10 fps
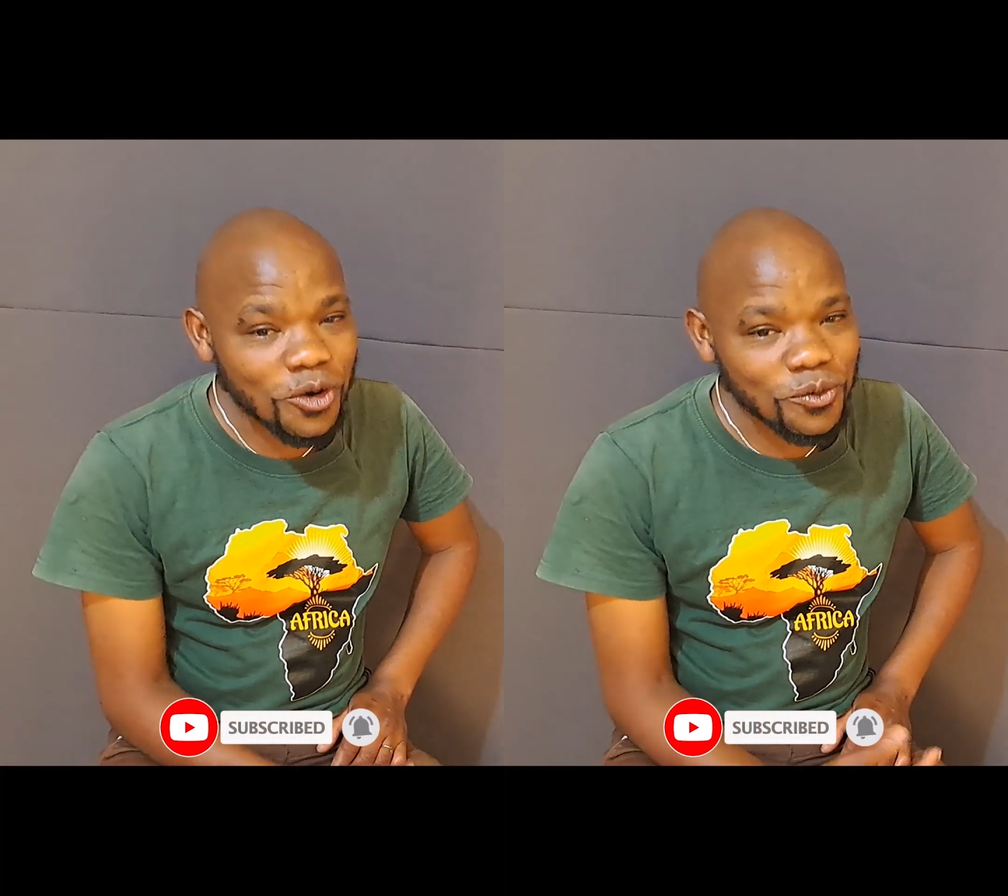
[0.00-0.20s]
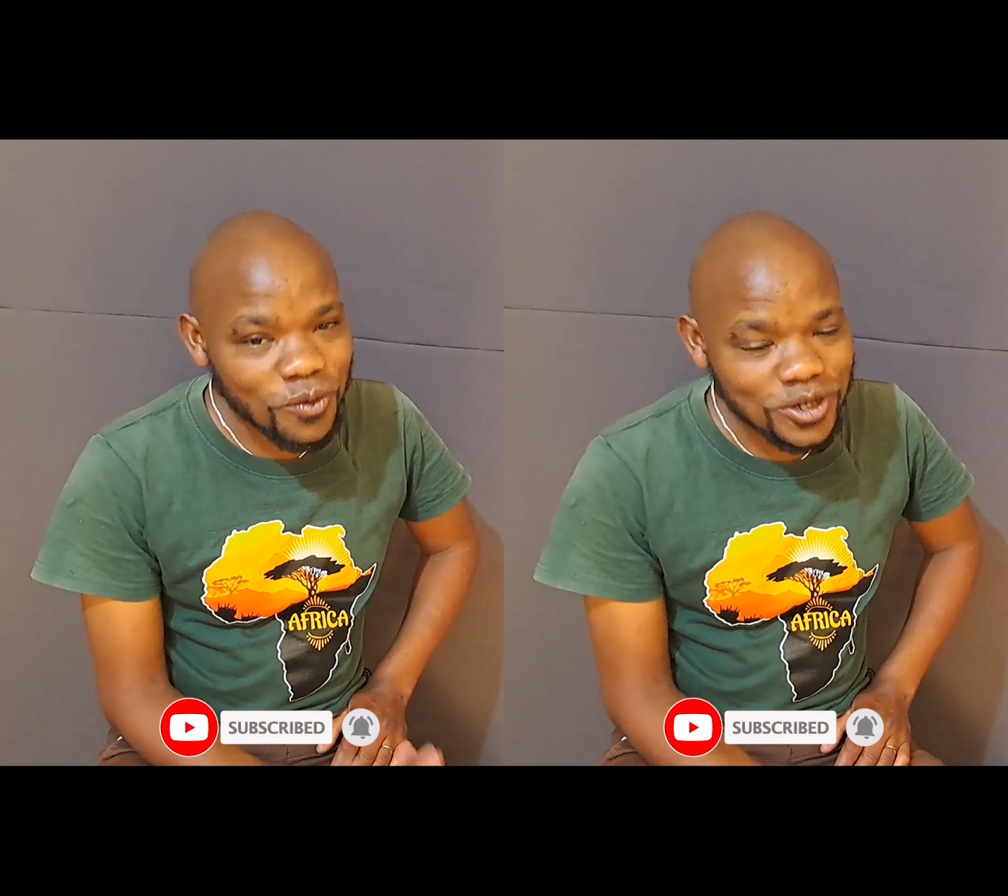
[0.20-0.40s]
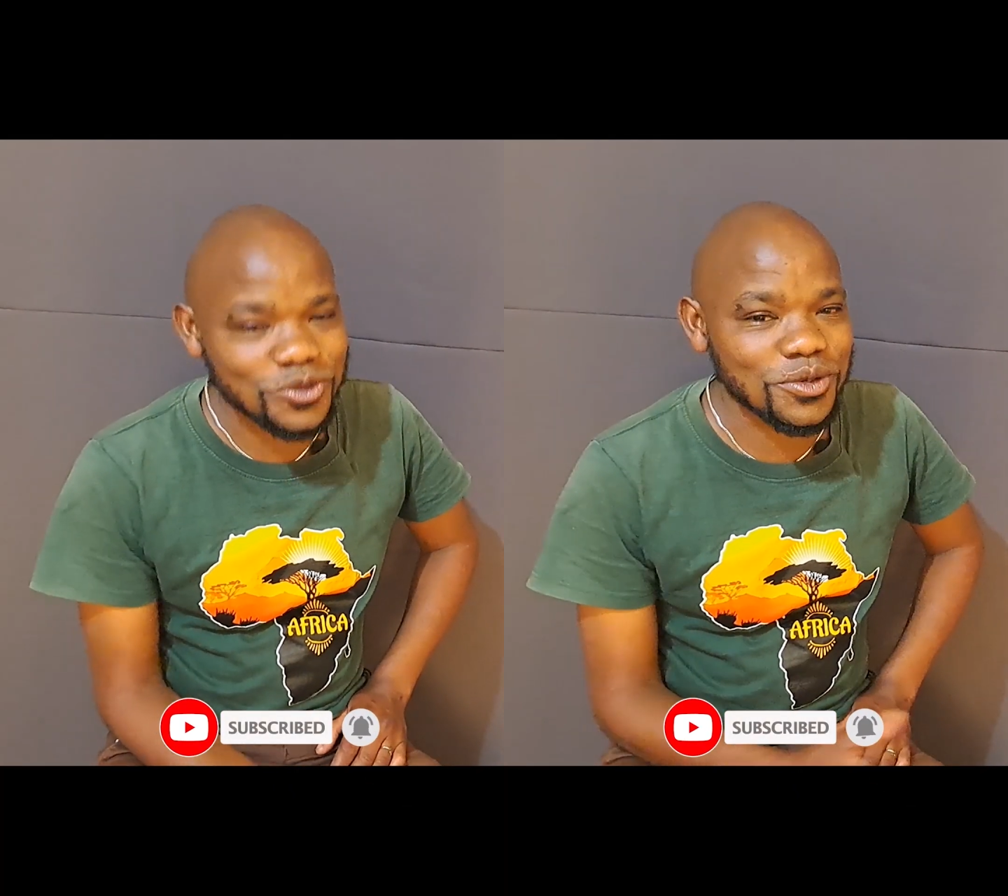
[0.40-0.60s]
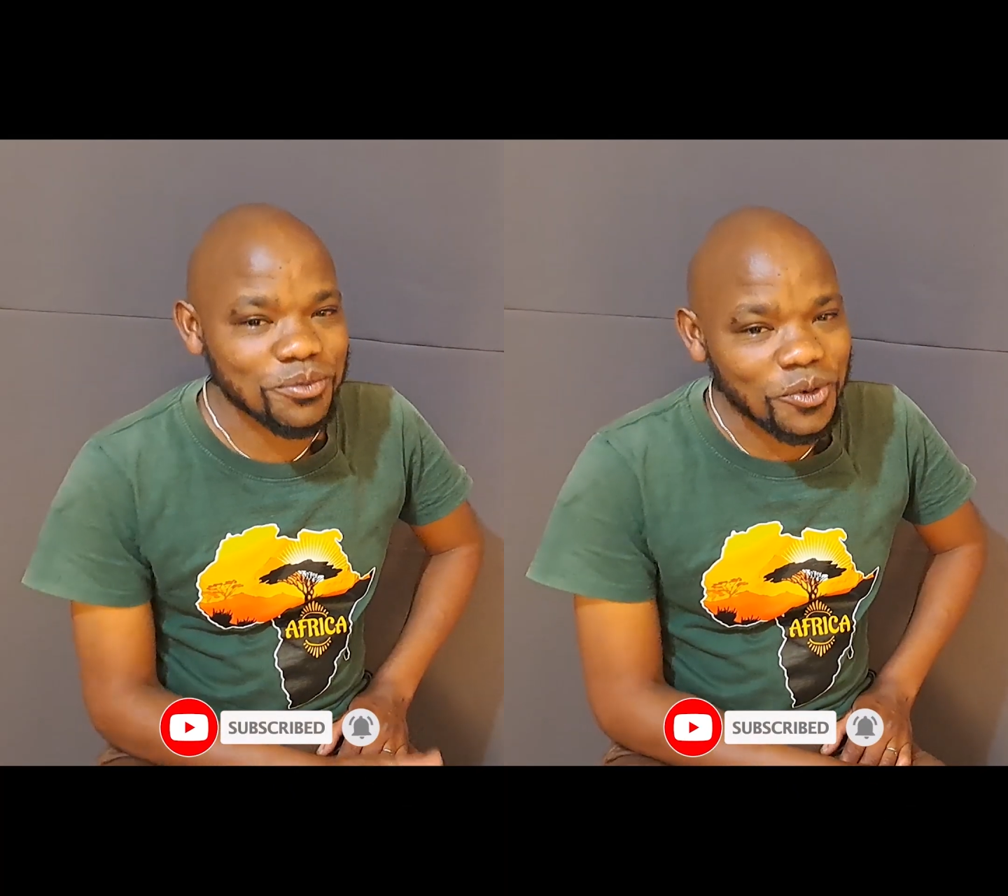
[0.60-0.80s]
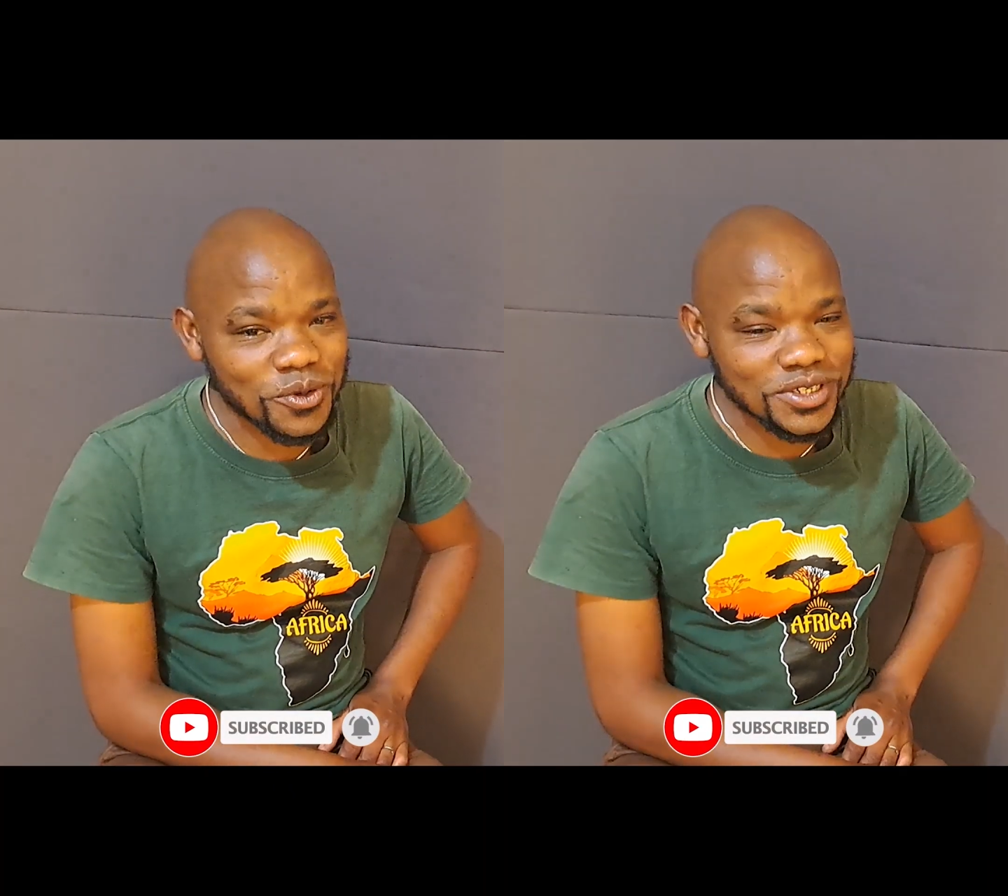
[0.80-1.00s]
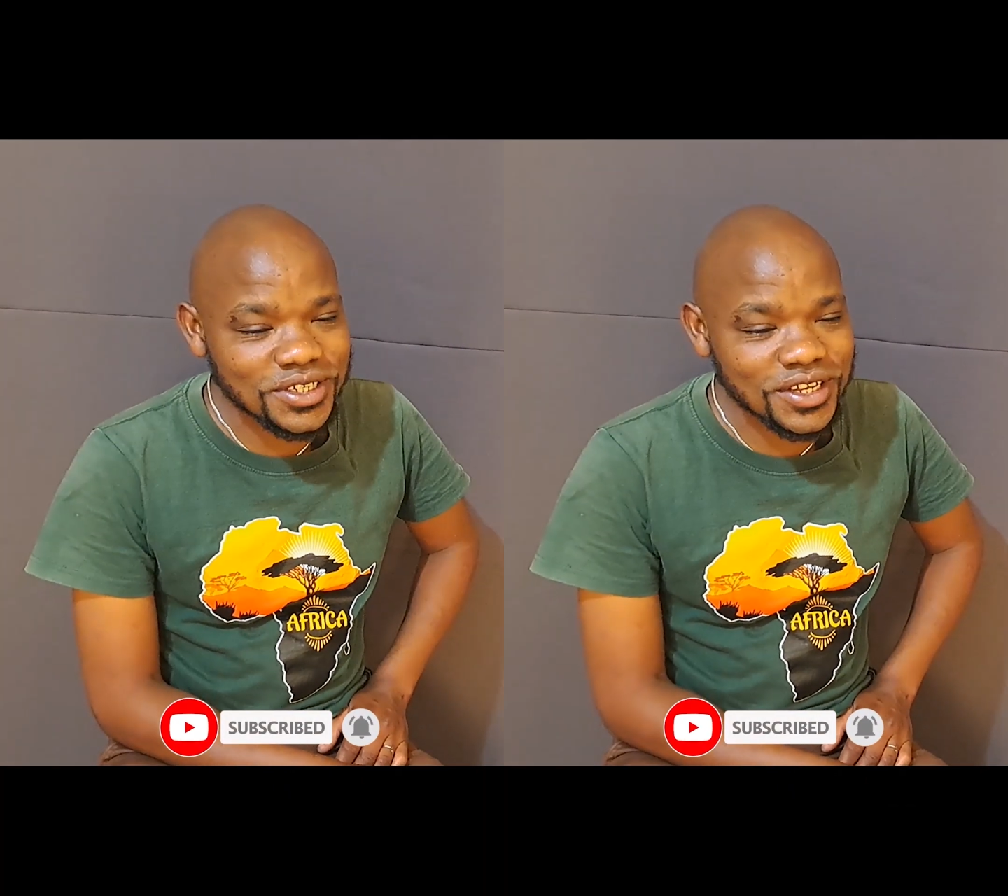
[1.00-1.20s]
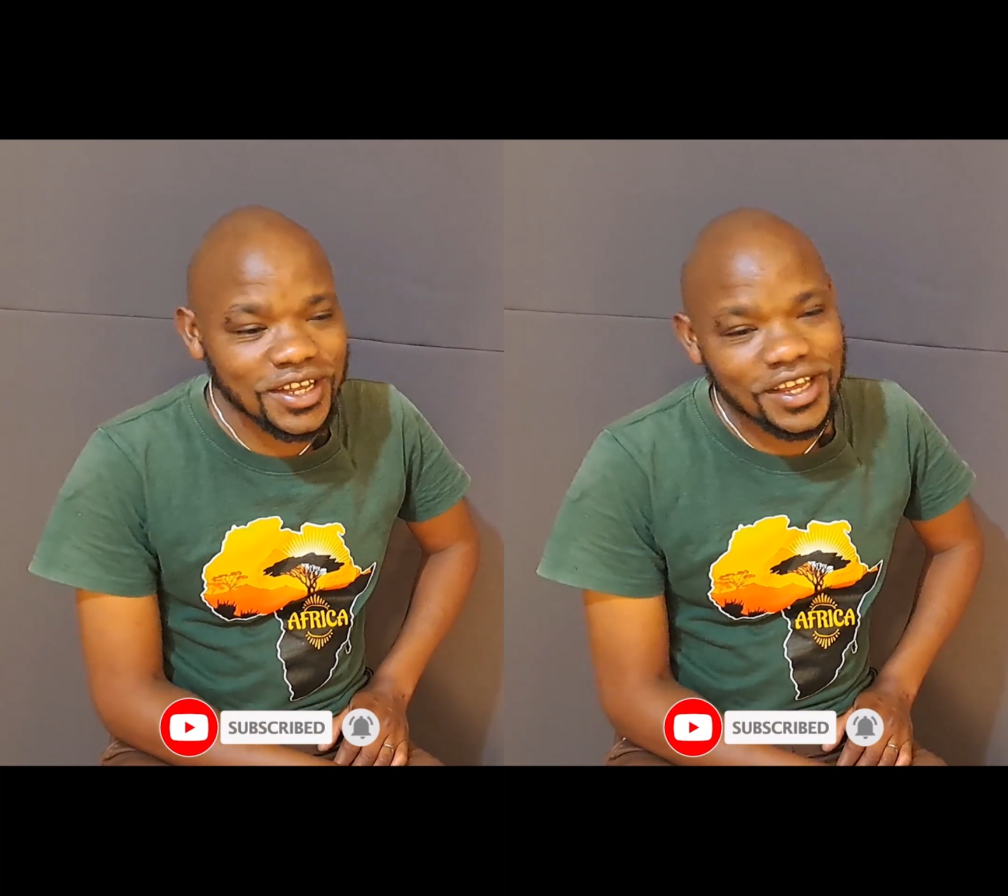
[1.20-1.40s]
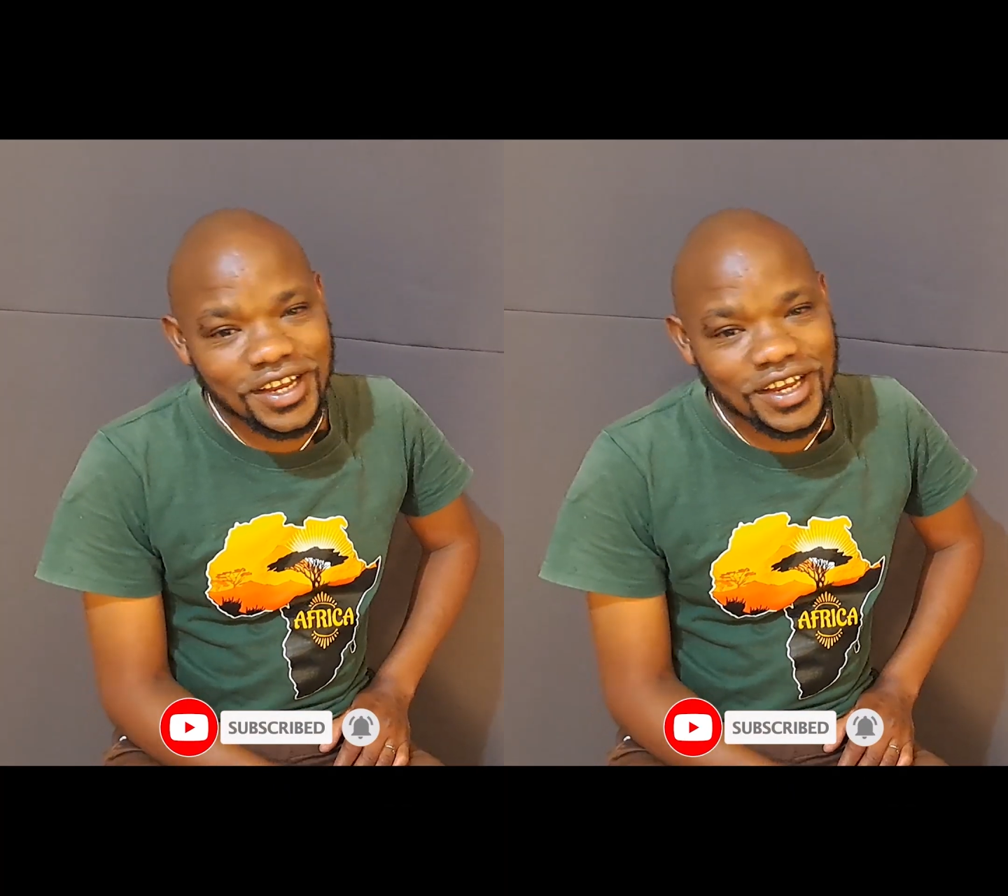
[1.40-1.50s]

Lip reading: on what we post.